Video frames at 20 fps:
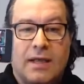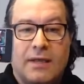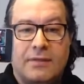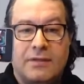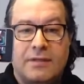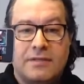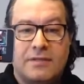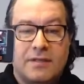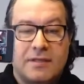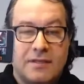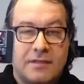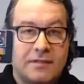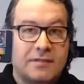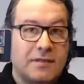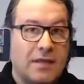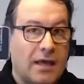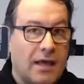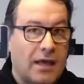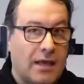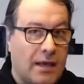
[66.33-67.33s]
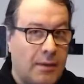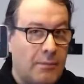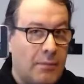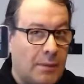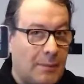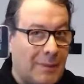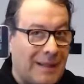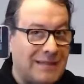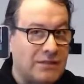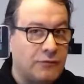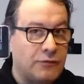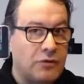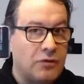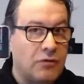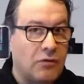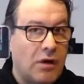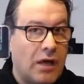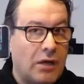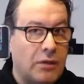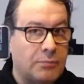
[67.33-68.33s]
And this is a
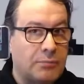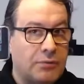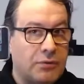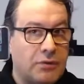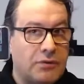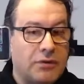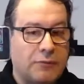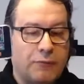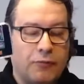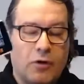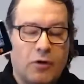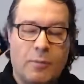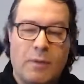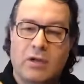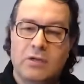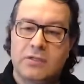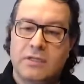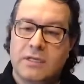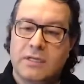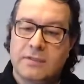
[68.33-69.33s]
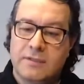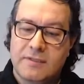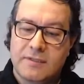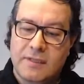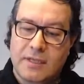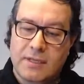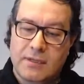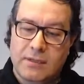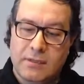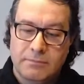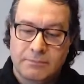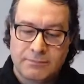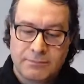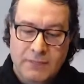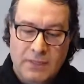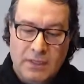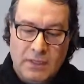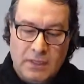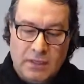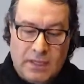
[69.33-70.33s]
Multiviewer output from our data center
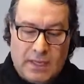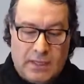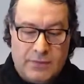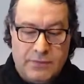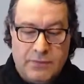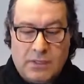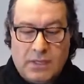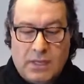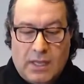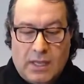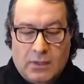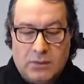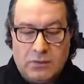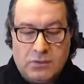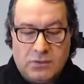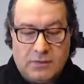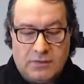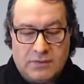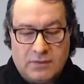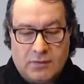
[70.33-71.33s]
in the cloud.